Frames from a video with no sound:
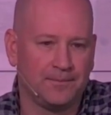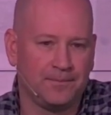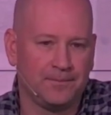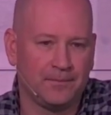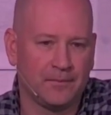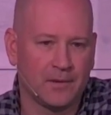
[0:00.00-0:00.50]

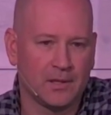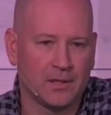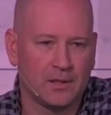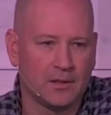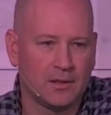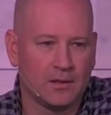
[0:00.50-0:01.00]

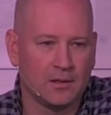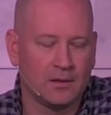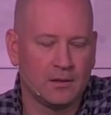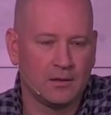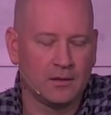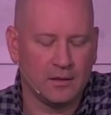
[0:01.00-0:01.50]

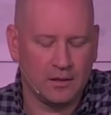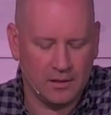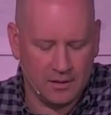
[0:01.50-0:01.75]
Nothing is said.